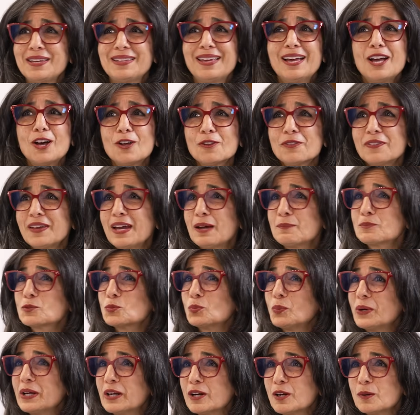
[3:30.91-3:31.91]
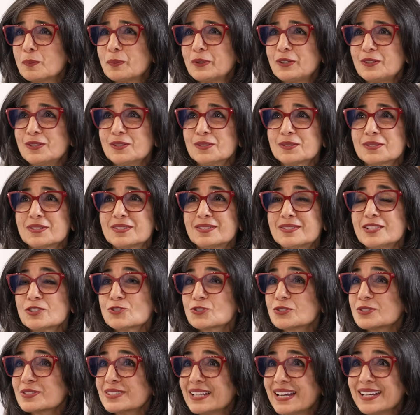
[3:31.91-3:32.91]
Health apps, wearables,
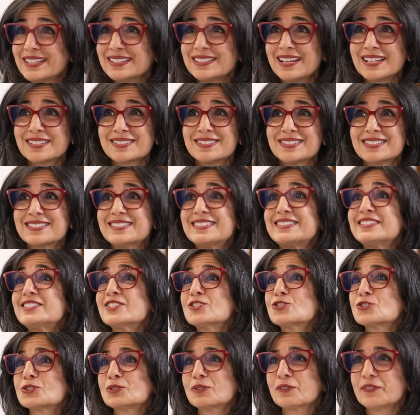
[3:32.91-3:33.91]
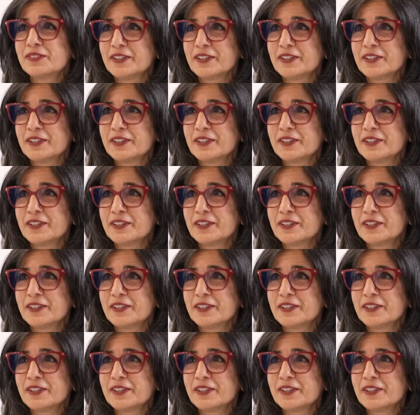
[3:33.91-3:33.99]
digital diagnostics, digital